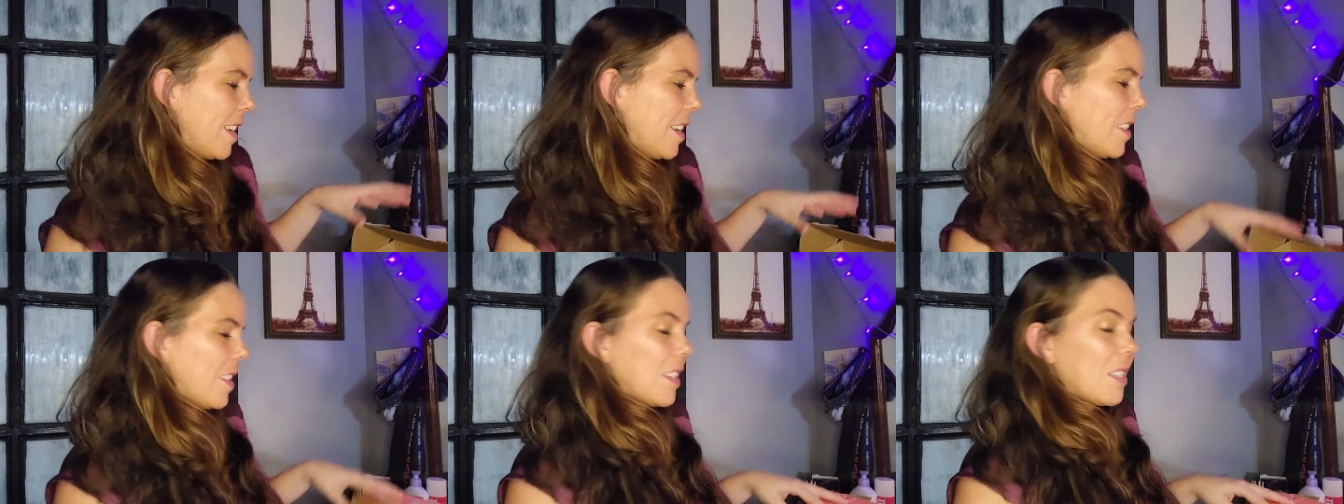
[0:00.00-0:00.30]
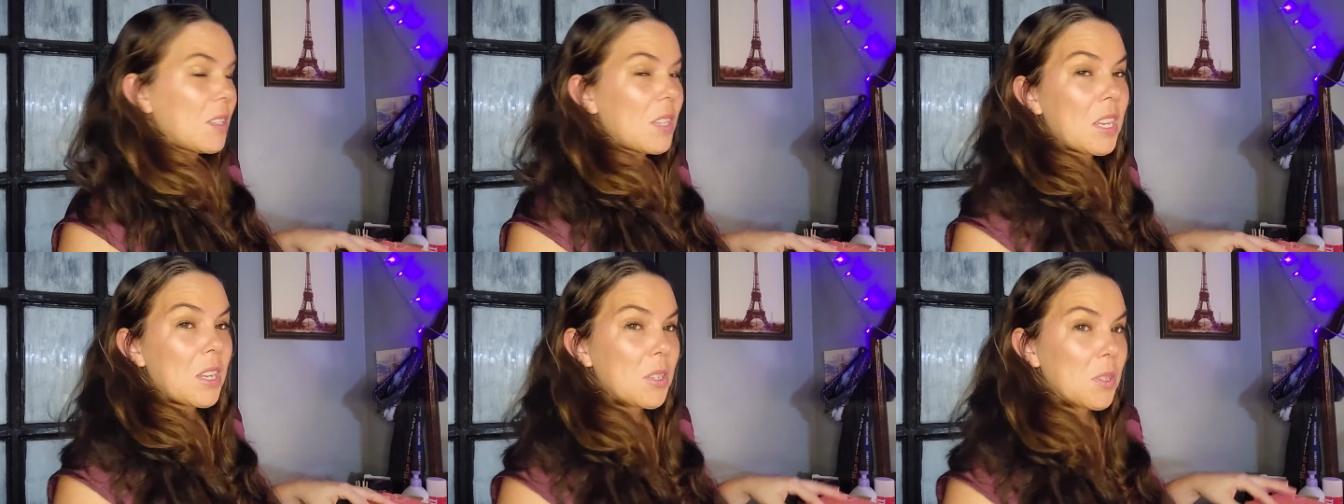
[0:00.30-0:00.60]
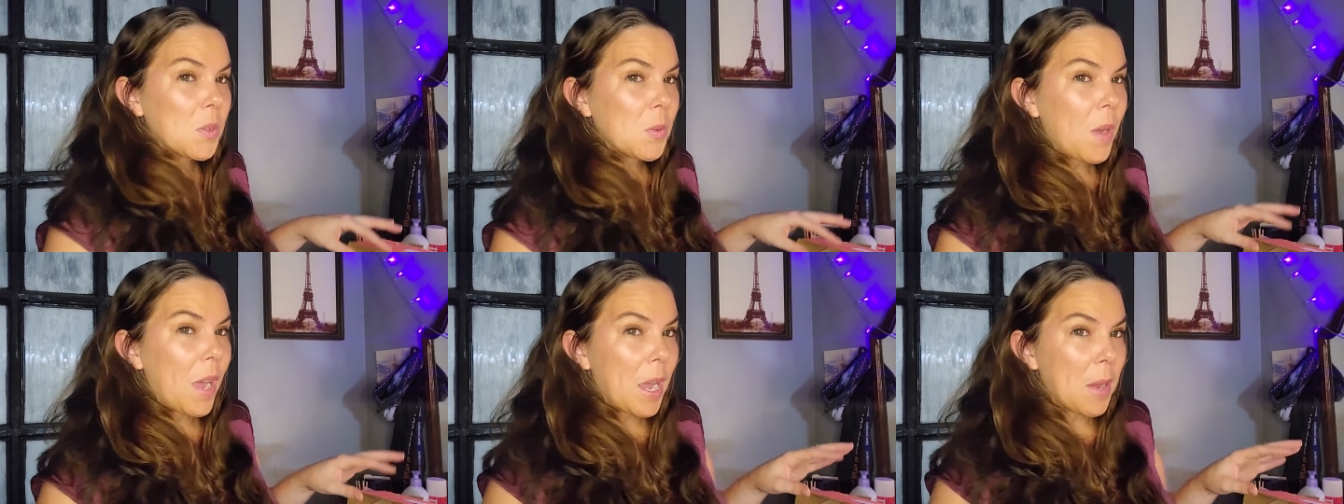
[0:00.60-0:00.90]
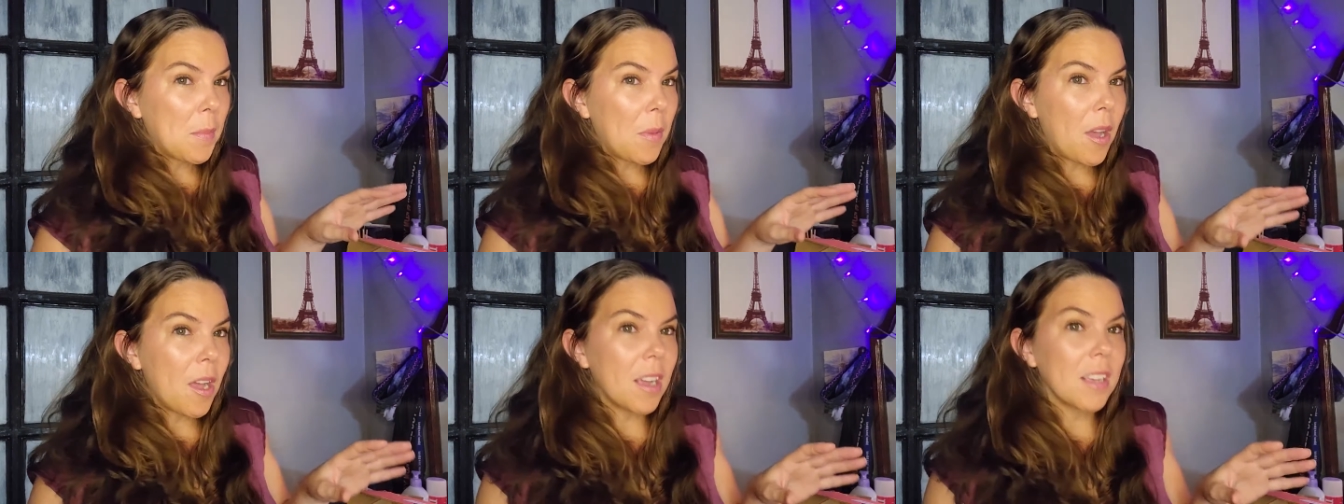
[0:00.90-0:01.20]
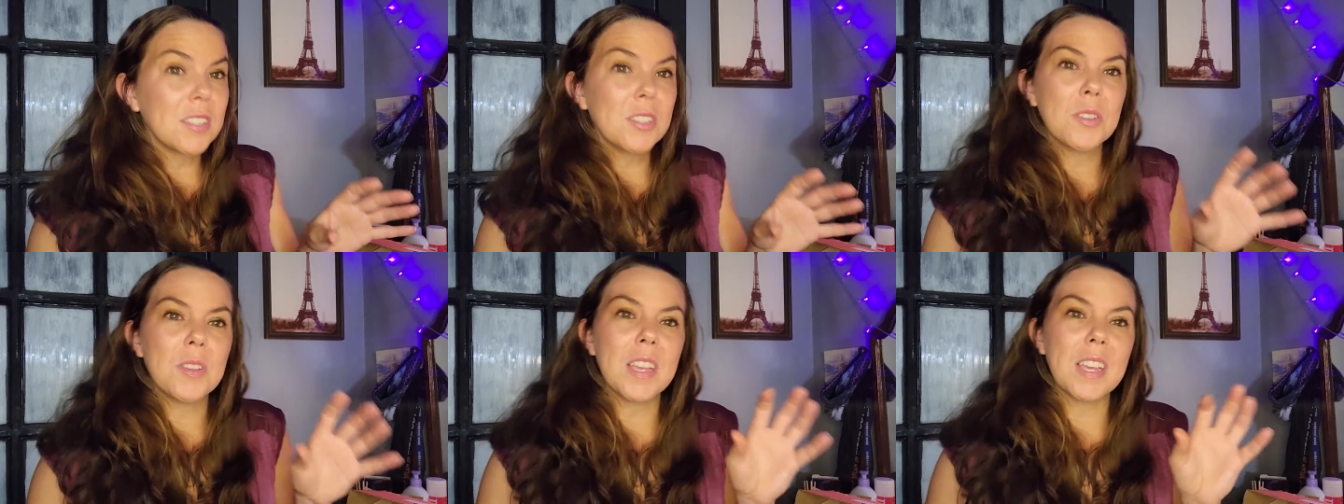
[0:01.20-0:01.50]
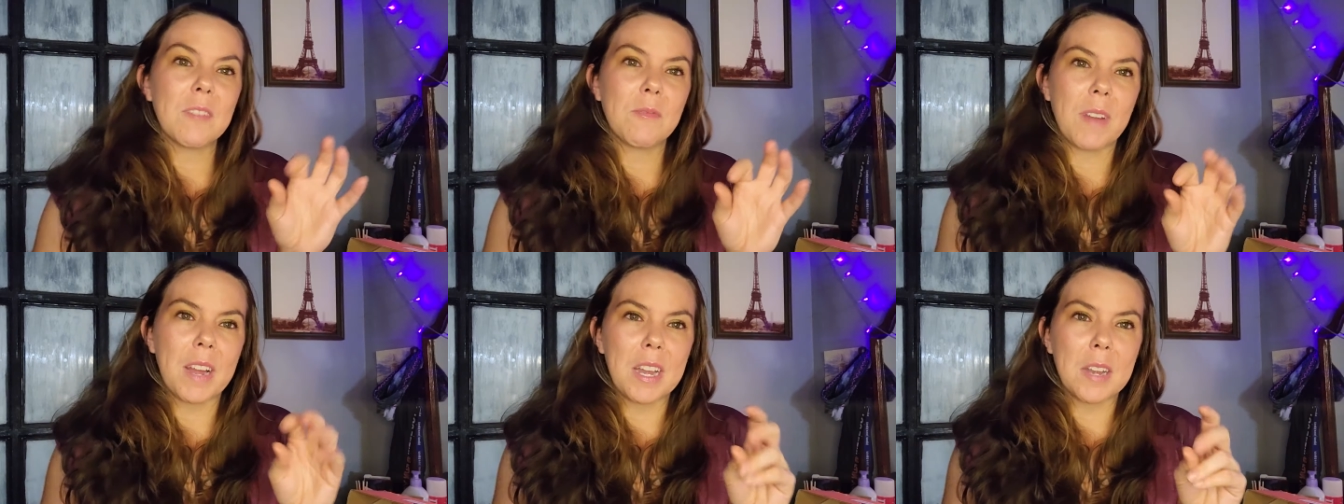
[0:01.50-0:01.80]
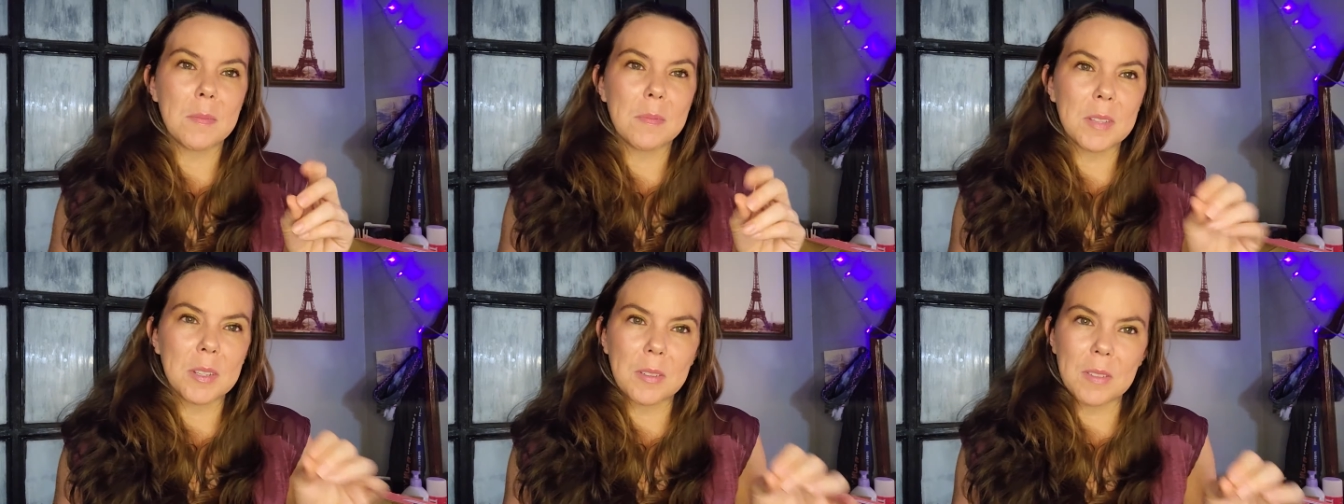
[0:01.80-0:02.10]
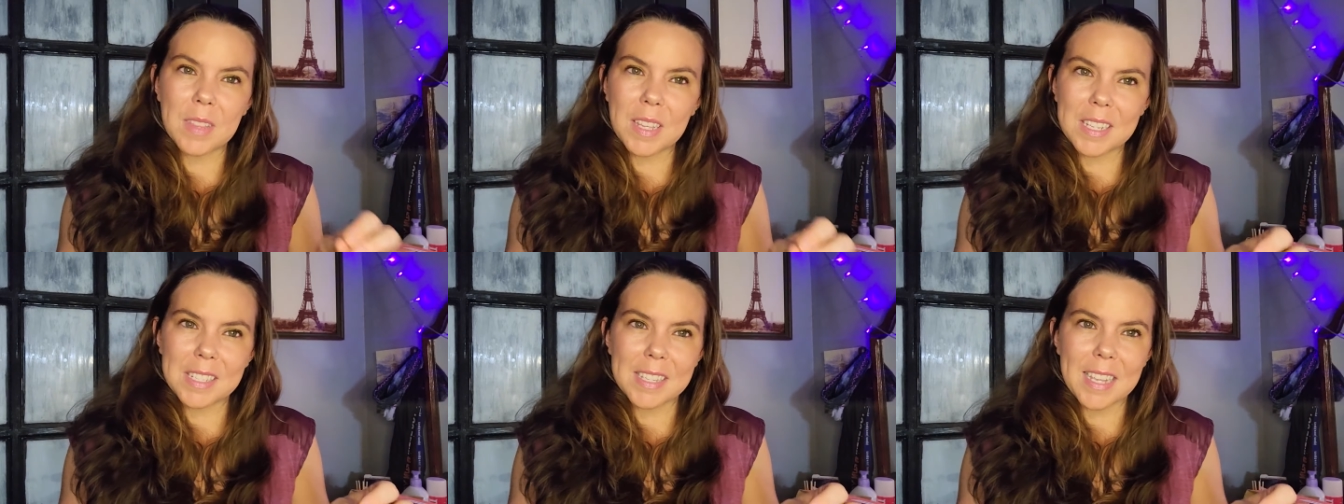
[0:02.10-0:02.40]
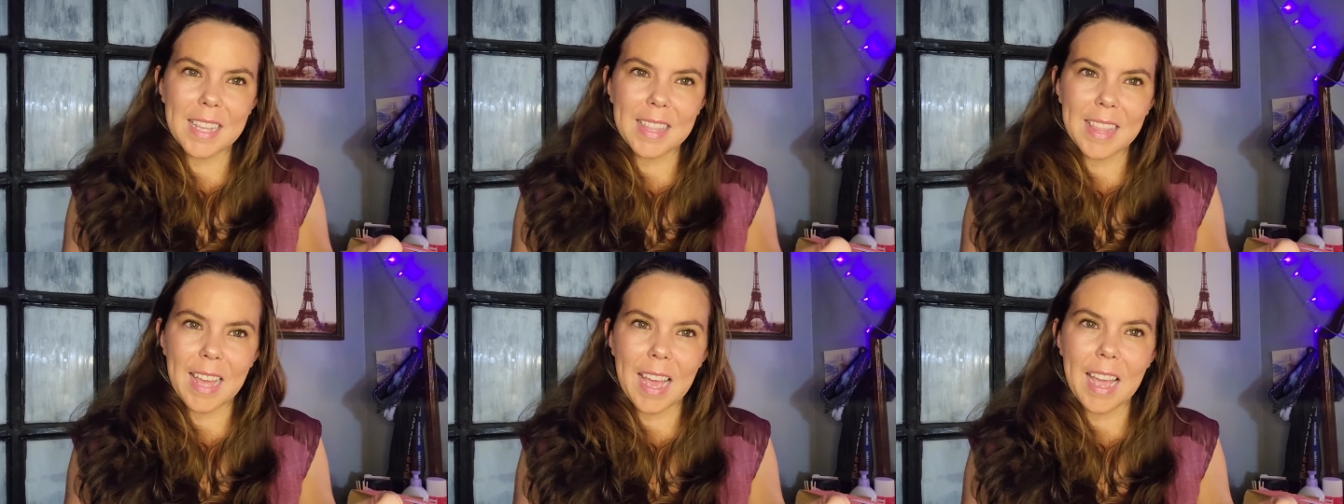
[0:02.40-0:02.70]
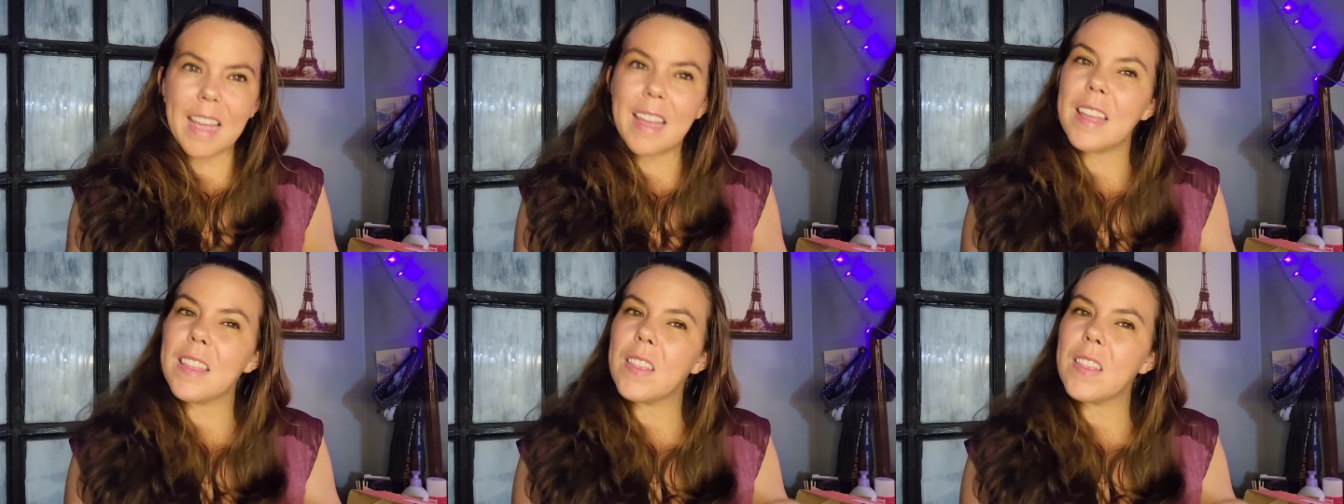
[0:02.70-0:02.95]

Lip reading: The SingleSwag box, you get random little things like that,